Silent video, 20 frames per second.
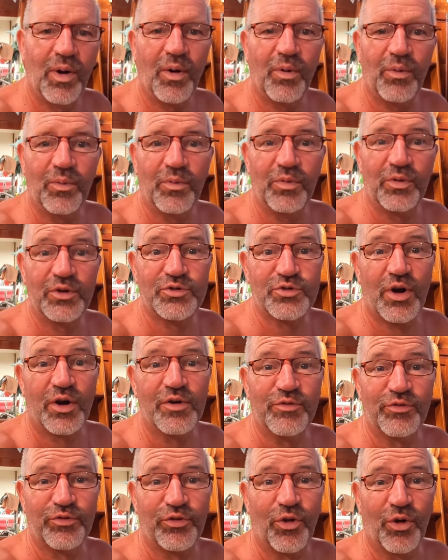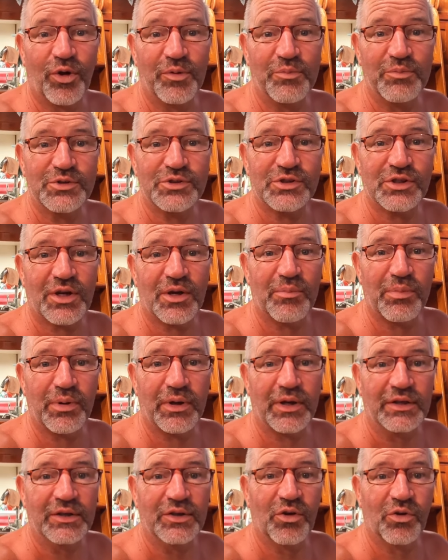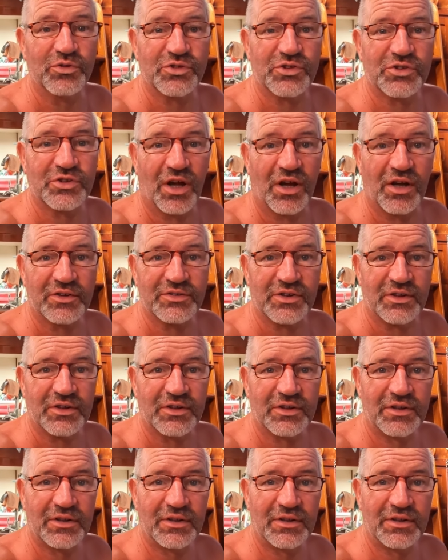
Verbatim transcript: well, the drone flying was a complete non-starter.